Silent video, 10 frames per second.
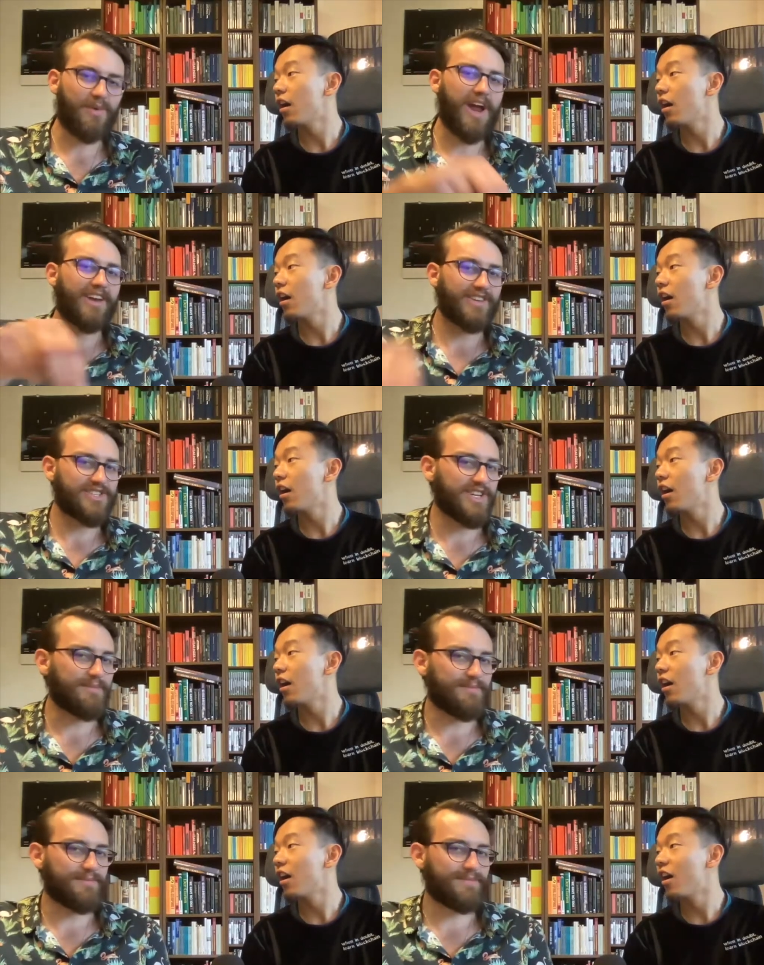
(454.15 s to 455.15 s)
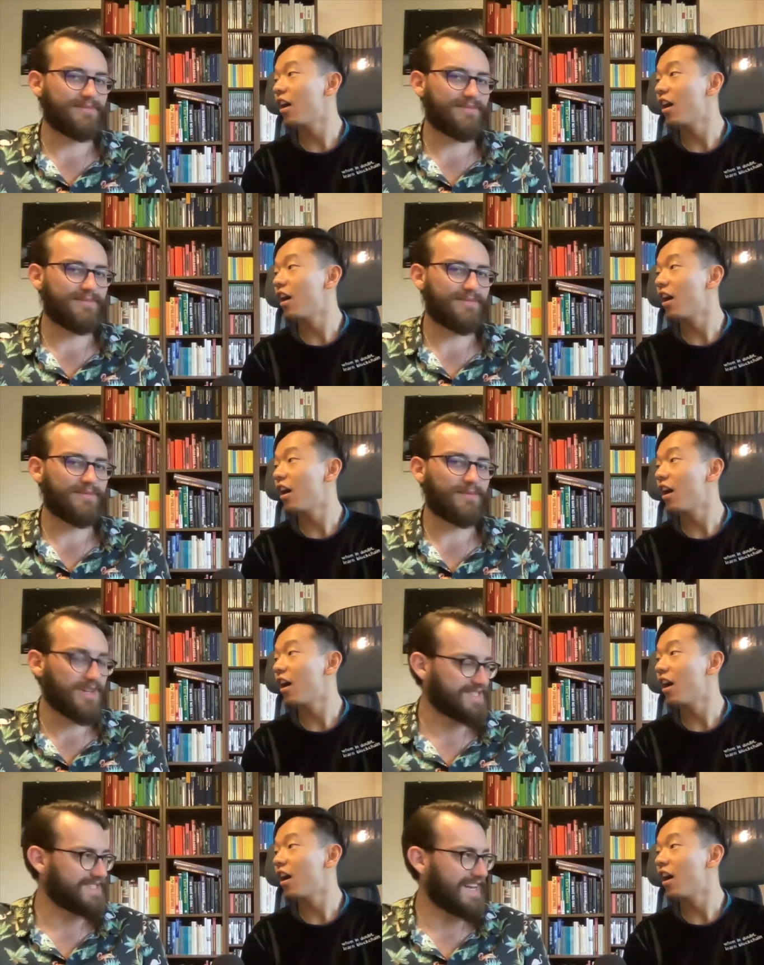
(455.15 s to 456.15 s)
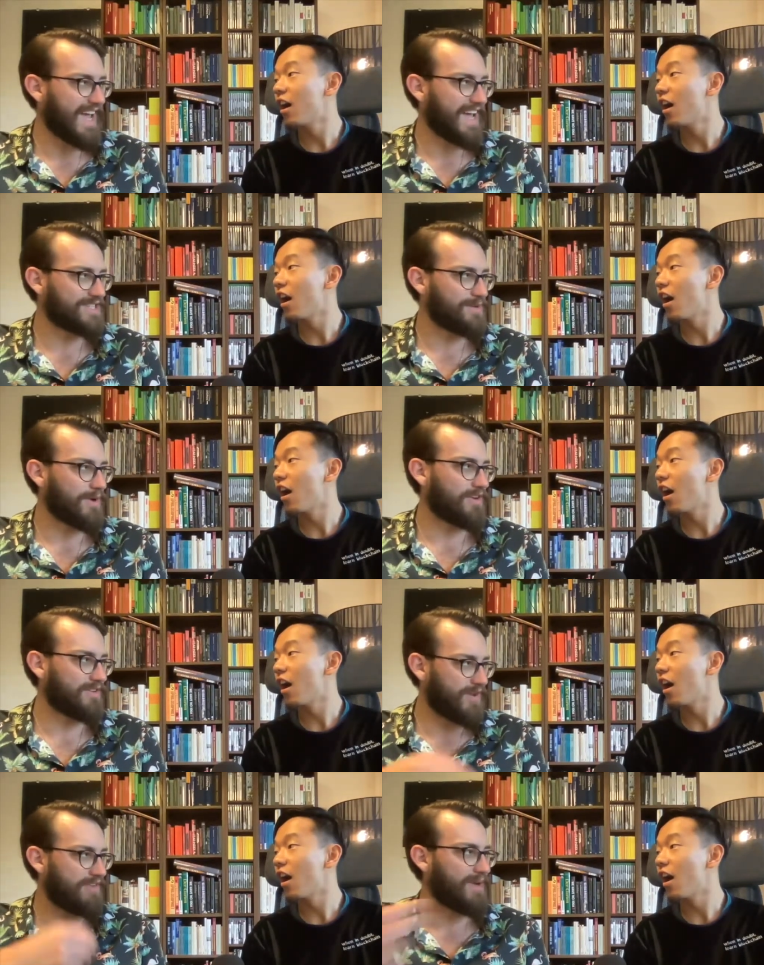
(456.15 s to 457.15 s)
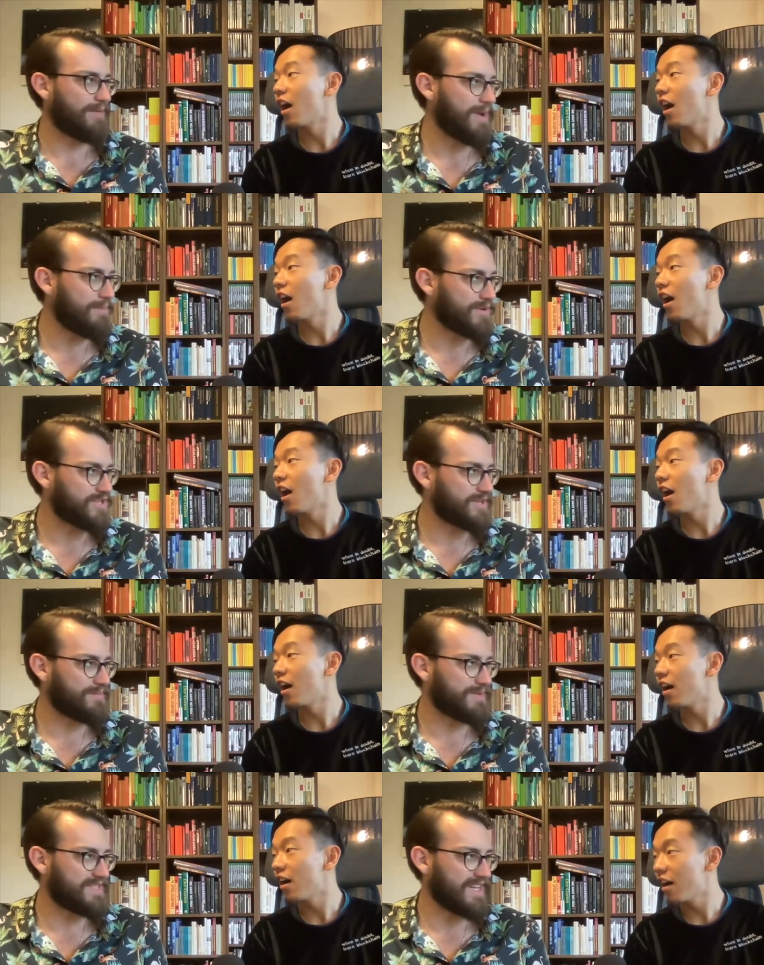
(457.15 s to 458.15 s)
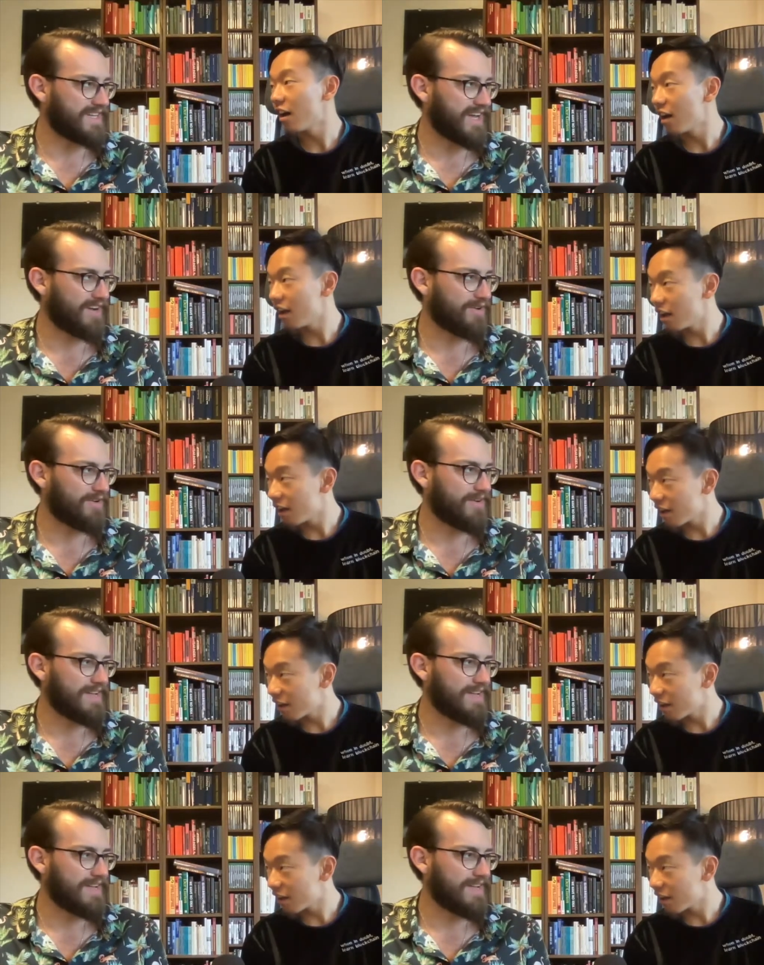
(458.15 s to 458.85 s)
Speaker 1: where the gym was that I actually wanted to have my membership ah. in San Diego.